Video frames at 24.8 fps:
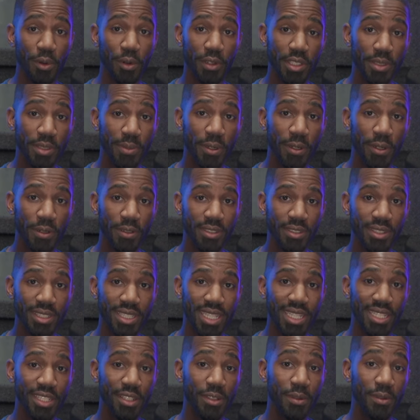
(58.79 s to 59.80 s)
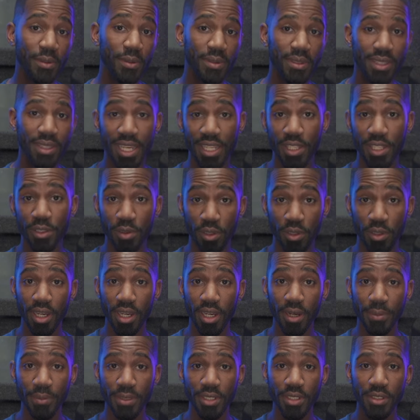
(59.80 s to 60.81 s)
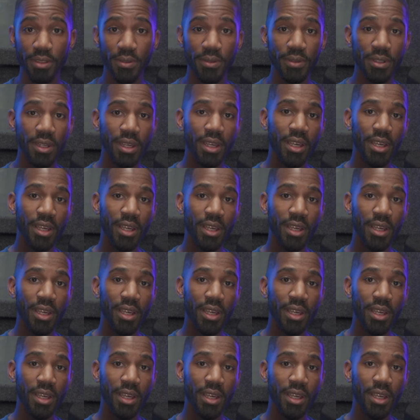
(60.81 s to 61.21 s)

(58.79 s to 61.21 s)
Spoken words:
experienced than you, that you up to,